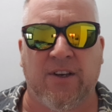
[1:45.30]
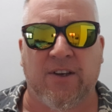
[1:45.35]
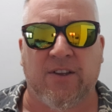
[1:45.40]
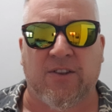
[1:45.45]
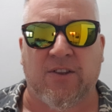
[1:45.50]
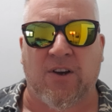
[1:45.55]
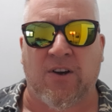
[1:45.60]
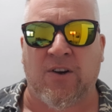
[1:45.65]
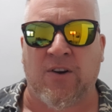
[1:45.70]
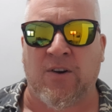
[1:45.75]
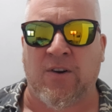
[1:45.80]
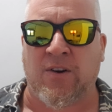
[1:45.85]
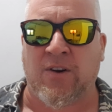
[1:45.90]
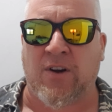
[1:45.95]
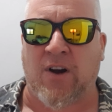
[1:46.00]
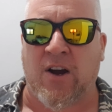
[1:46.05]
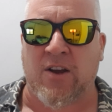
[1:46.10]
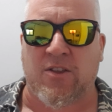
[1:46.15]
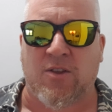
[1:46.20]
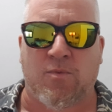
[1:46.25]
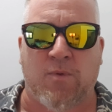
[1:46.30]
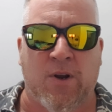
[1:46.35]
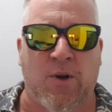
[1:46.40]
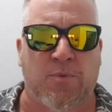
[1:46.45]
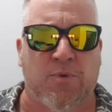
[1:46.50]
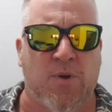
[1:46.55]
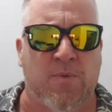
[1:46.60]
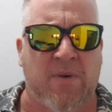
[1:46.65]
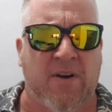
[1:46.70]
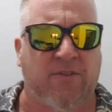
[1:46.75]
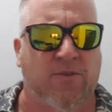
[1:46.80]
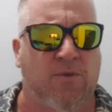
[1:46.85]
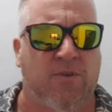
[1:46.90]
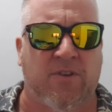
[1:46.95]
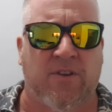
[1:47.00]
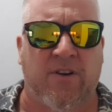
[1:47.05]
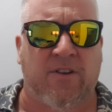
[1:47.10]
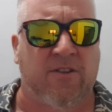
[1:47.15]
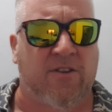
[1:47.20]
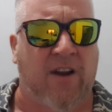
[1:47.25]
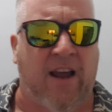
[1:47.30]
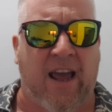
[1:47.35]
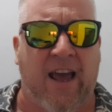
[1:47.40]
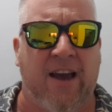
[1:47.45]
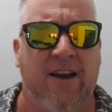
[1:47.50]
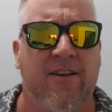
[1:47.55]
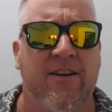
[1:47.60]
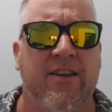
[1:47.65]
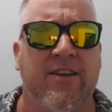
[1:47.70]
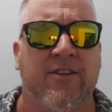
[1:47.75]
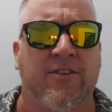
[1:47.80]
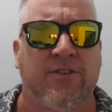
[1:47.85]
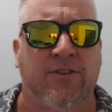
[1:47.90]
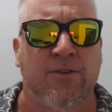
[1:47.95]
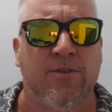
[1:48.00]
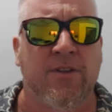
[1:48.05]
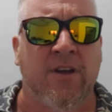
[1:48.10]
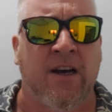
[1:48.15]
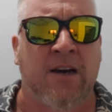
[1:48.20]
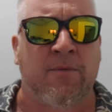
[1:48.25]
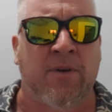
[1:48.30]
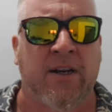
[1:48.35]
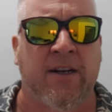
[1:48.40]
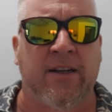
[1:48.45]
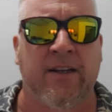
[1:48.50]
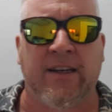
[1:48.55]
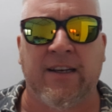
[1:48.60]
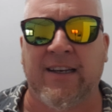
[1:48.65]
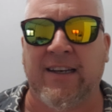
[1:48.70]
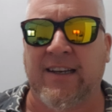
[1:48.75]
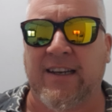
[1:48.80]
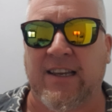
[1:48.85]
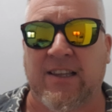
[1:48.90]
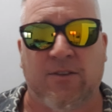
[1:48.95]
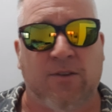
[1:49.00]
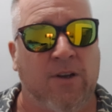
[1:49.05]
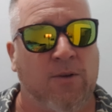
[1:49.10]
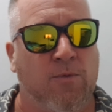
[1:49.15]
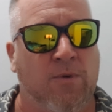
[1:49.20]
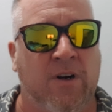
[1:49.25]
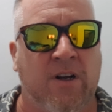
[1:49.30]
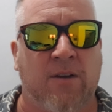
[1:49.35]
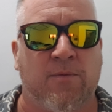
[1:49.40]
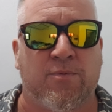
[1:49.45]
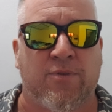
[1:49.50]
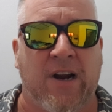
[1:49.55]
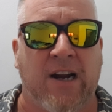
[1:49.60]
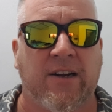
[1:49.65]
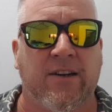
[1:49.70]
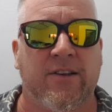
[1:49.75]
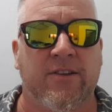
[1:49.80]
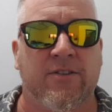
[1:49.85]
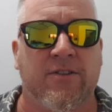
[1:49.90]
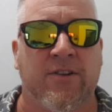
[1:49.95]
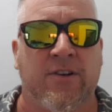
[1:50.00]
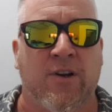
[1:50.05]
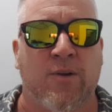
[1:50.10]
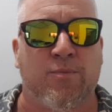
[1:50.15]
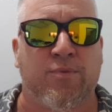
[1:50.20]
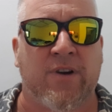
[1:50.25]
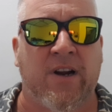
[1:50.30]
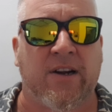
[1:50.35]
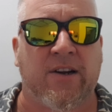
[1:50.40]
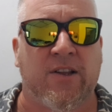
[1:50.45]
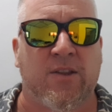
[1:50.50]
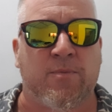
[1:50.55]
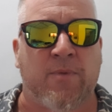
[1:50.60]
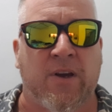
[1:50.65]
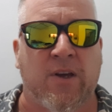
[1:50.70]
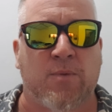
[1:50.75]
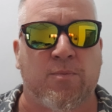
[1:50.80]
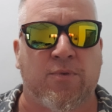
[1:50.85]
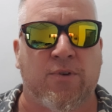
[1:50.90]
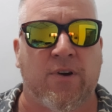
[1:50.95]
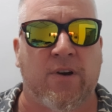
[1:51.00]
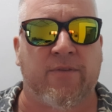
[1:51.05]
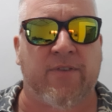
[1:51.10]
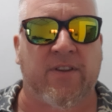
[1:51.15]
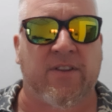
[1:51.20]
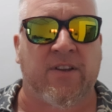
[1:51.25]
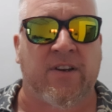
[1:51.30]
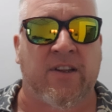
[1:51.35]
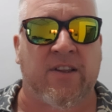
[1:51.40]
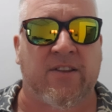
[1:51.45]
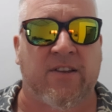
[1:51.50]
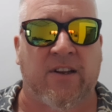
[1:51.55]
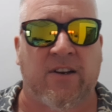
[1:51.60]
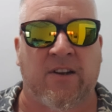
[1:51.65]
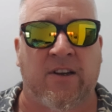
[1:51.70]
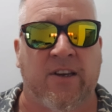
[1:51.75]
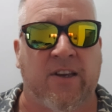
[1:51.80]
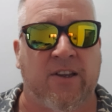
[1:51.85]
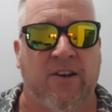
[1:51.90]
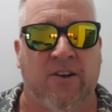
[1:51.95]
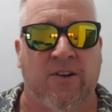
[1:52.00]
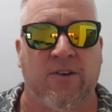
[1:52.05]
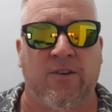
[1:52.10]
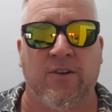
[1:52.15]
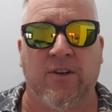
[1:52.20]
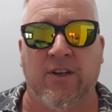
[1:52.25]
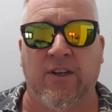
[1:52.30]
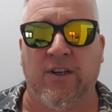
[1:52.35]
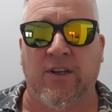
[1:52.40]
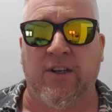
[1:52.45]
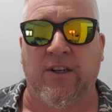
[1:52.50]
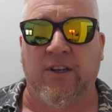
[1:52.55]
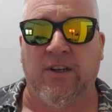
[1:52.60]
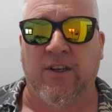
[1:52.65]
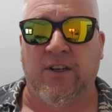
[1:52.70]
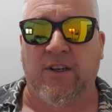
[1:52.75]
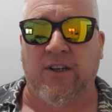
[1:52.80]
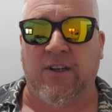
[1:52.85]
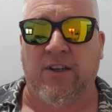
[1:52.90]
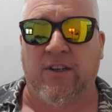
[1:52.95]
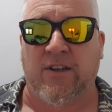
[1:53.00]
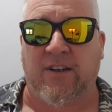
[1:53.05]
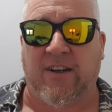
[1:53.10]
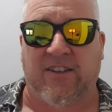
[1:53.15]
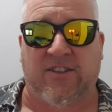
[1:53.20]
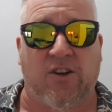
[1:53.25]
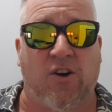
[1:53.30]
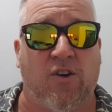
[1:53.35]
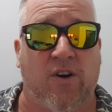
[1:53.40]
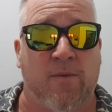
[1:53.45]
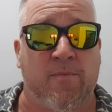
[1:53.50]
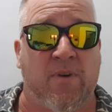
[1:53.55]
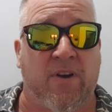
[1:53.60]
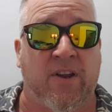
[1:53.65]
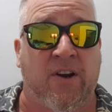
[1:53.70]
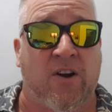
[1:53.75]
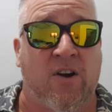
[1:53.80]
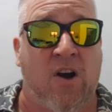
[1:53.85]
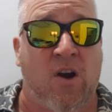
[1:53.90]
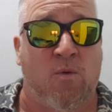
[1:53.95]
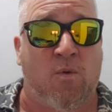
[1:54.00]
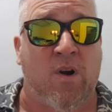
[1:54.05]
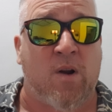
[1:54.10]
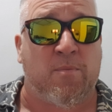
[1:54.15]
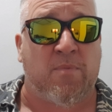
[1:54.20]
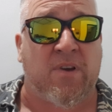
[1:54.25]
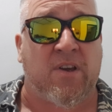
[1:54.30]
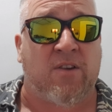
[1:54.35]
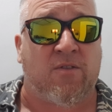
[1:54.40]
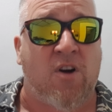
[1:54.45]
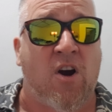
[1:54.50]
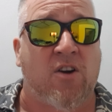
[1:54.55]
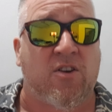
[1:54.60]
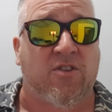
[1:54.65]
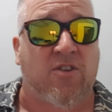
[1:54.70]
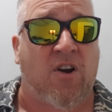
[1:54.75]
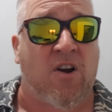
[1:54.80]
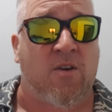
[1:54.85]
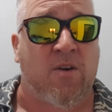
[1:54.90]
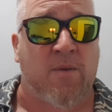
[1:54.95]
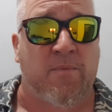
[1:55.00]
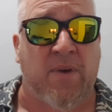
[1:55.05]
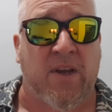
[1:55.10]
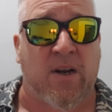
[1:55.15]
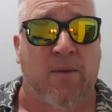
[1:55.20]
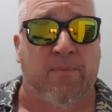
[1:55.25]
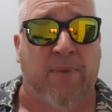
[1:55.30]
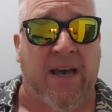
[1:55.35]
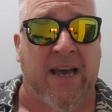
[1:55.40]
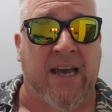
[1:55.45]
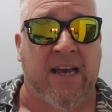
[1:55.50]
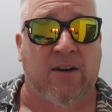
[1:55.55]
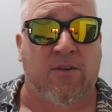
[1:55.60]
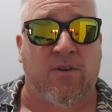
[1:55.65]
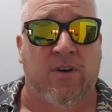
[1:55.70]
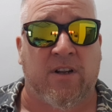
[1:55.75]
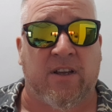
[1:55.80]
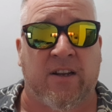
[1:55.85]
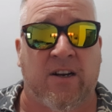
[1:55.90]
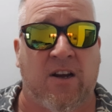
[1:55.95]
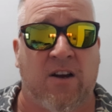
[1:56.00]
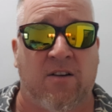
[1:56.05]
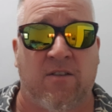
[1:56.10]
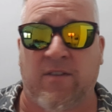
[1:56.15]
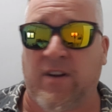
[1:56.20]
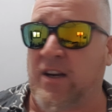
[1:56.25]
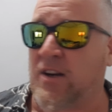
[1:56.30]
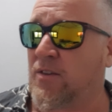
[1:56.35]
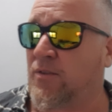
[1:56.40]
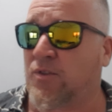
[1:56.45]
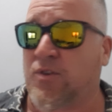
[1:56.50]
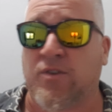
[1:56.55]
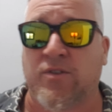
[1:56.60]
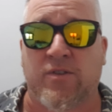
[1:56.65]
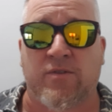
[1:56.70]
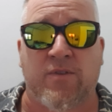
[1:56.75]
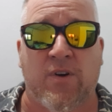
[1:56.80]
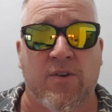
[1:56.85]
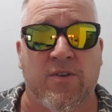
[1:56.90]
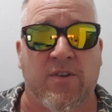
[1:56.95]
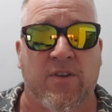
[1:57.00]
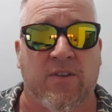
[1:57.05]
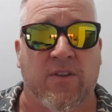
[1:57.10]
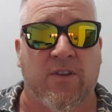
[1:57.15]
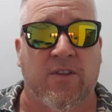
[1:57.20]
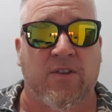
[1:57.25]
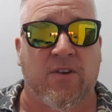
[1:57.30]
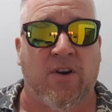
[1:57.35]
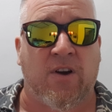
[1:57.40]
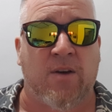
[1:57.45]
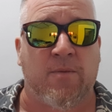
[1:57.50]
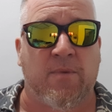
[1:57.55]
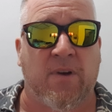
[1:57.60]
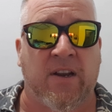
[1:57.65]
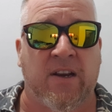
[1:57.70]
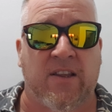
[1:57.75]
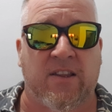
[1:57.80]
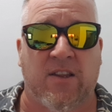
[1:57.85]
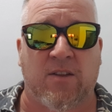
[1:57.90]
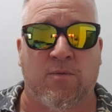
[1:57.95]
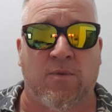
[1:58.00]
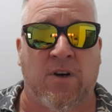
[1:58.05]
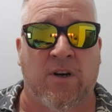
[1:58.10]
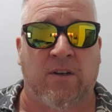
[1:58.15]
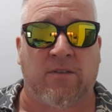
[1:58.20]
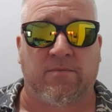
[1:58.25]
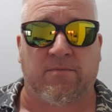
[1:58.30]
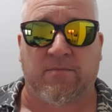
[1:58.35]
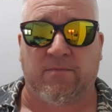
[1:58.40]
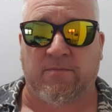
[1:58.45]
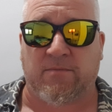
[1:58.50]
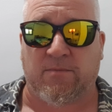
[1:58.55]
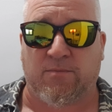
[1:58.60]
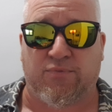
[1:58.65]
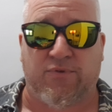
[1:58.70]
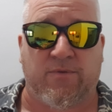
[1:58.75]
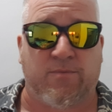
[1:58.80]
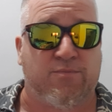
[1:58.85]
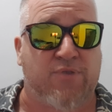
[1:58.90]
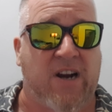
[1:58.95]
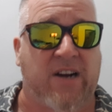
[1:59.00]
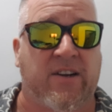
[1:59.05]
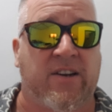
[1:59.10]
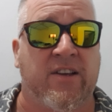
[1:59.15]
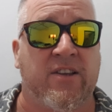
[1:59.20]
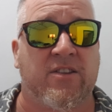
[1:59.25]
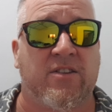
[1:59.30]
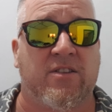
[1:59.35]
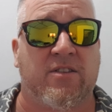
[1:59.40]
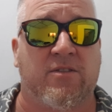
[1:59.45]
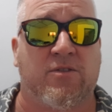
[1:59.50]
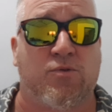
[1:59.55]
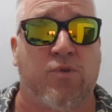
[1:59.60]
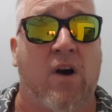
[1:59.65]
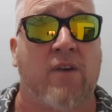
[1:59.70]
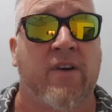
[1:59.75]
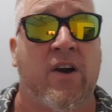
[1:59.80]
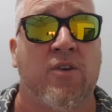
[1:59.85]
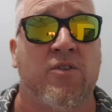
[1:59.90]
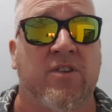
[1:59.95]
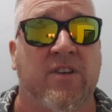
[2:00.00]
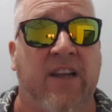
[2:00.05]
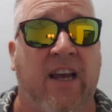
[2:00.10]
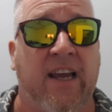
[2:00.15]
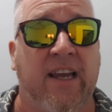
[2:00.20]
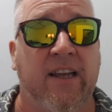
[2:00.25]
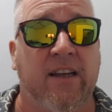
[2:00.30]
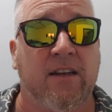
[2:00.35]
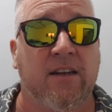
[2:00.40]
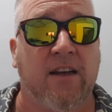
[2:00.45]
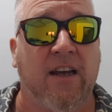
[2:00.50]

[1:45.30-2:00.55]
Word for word: So I just went up to him afterwards and I was like, how do you do that, man? He said, well, practice, you know, practice makes perfect. And he said, like, you know, I told him, you know, I want to be a rock star, I want to be in a band, I want, to, you know, I really loved Guns N' Roses at the time. And he says, well, practice 12 hours a day.